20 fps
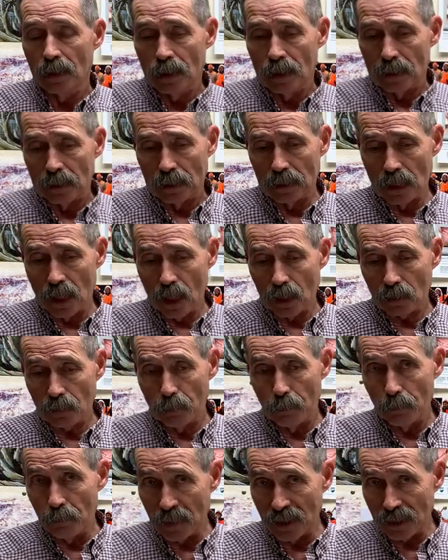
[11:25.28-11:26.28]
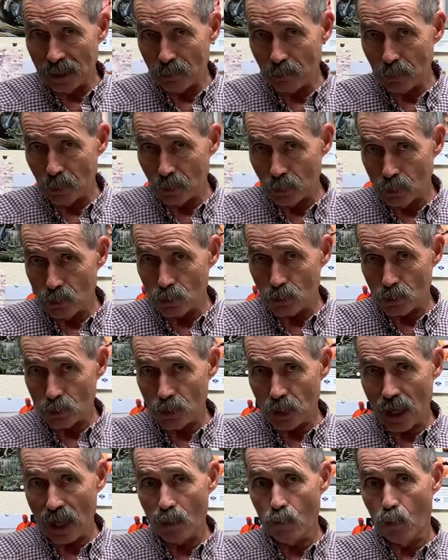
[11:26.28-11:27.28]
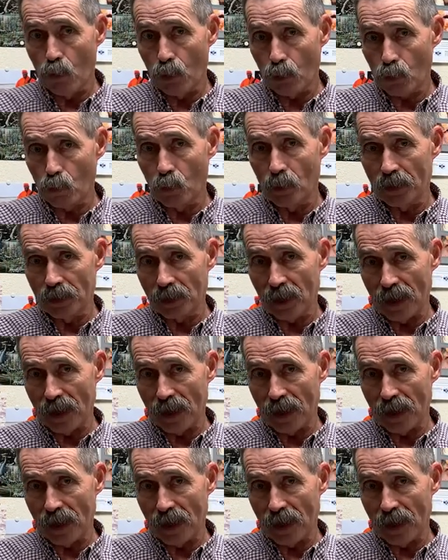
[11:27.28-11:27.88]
Not many producers I work with